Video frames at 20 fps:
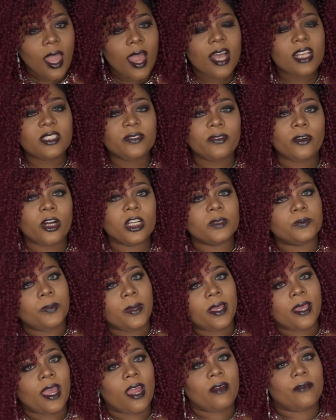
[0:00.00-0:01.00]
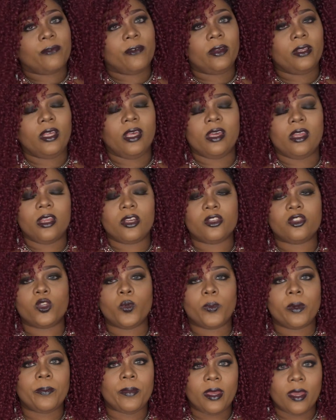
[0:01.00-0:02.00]
as far as big head friendly it is
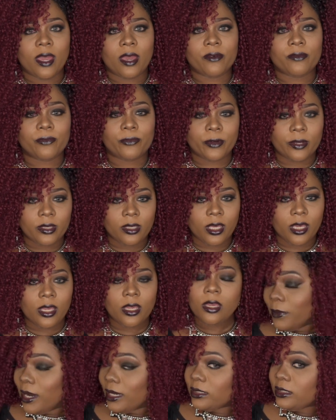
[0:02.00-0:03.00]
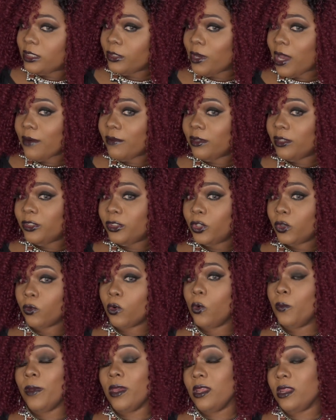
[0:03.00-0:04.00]
super big head friendly i still have a little
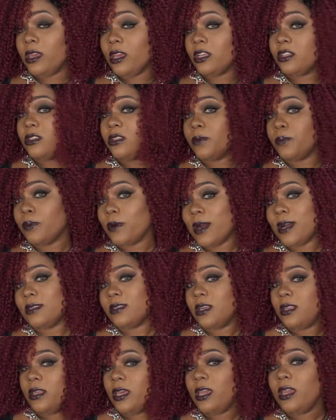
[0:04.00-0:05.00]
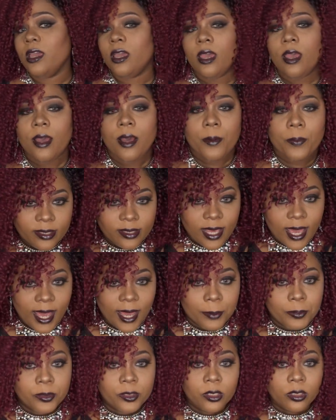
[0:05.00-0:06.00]
room in here surprisingly it's
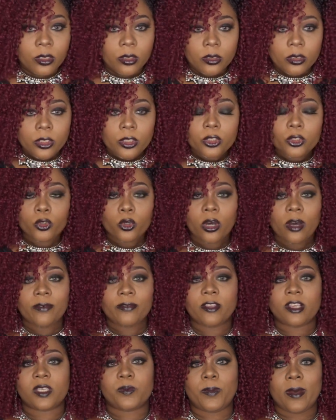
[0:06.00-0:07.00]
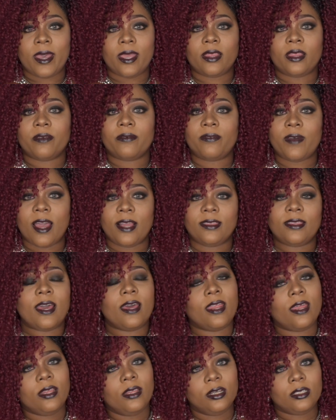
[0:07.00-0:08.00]
absolutely soft despite the fact
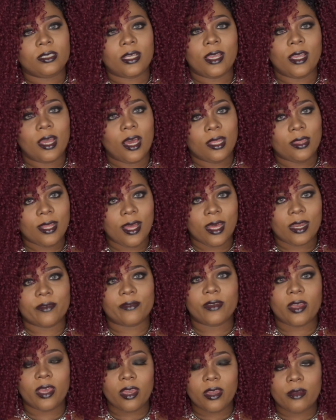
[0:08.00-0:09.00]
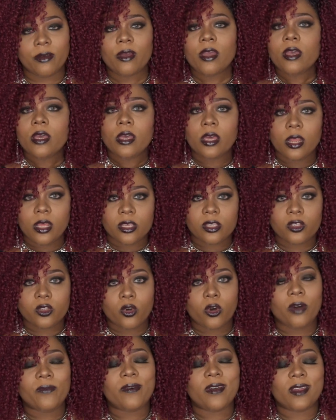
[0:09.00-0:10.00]
that it looks like a lot of hair it is
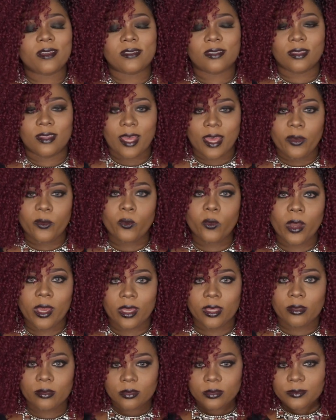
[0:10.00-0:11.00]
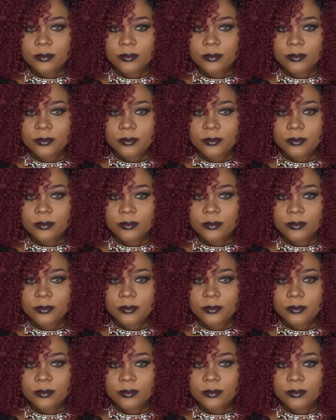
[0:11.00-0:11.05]
soft it's lightweight